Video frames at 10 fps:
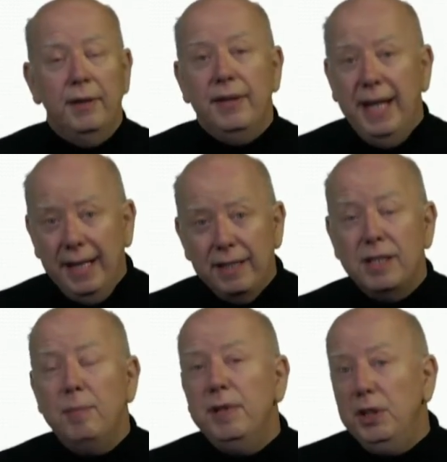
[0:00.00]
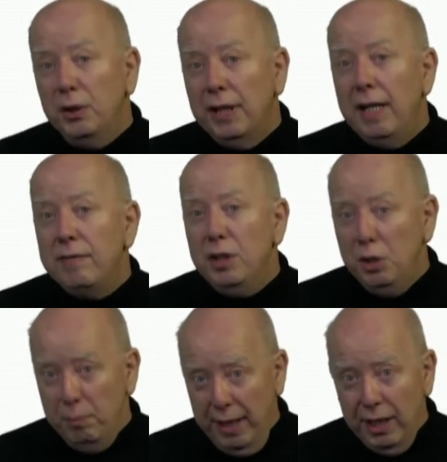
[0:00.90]
Now that is something you'll have to
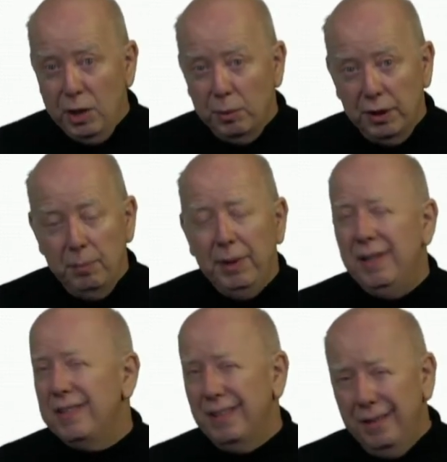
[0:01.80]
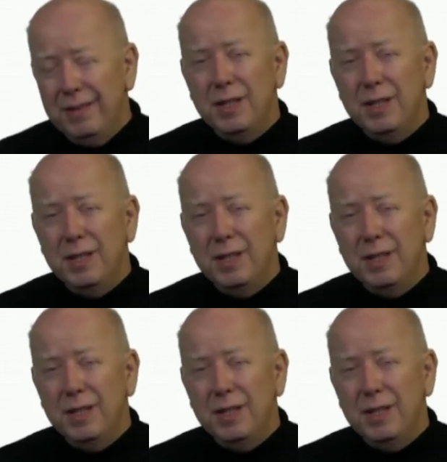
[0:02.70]
do manually because our